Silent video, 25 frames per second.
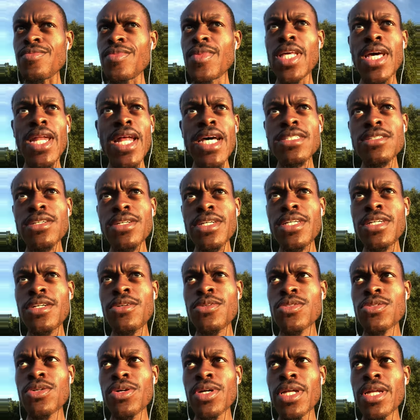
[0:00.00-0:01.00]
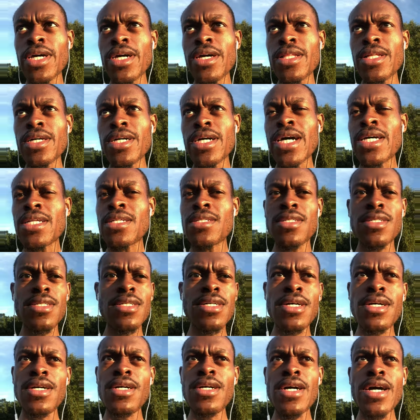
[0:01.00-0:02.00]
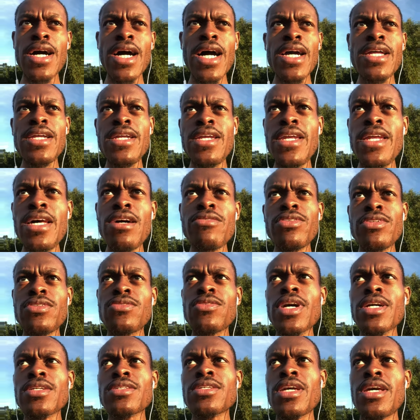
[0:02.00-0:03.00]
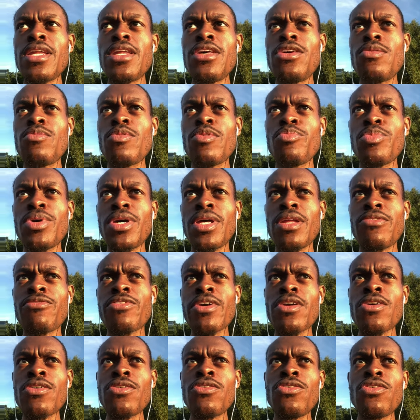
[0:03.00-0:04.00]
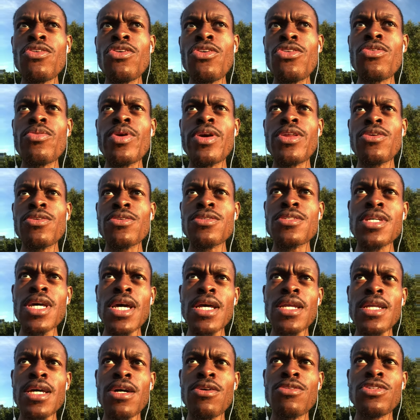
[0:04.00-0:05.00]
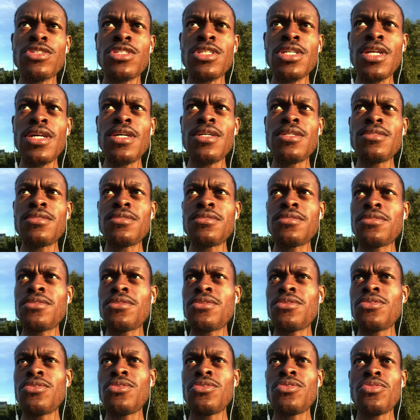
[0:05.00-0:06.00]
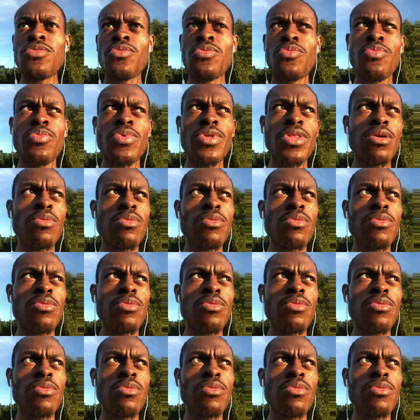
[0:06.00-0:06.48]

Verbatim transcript: And that's not ego talking either. I, I never do that to any human being. If I don't know you and you're sat down chilling, with